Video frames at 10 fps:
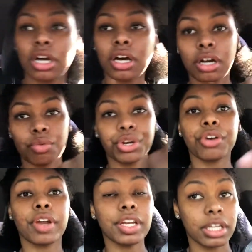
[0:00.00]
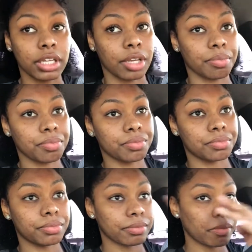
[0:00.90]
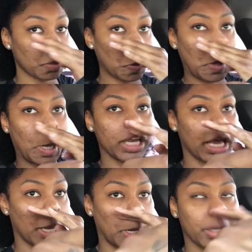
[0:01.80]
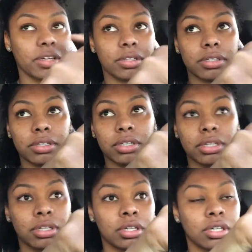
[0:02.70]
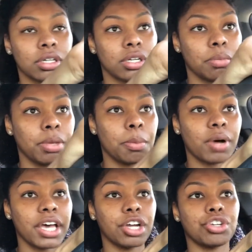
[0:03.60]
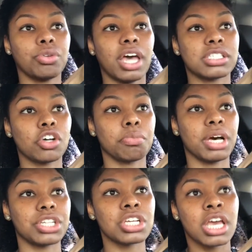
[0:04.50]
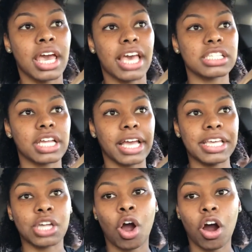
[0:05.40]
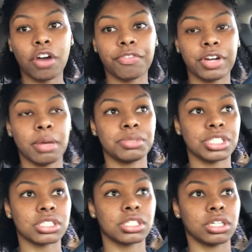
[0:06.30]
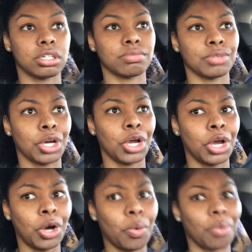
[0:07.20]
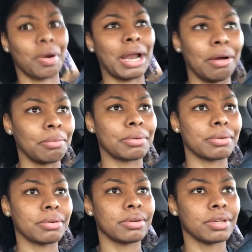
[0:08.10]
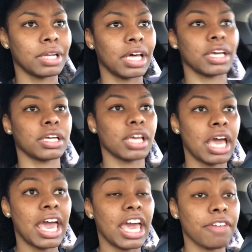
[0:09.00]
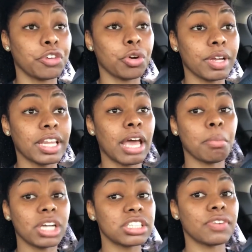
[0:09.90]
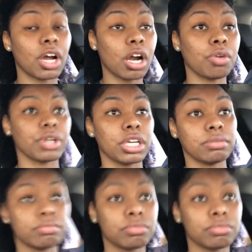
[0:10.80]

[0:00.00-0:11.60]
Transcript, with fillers: uh, rear-ending them. Like, people out here do that so much. It's like it's hard for them just to go around. Like, if you're in that much of a hurry,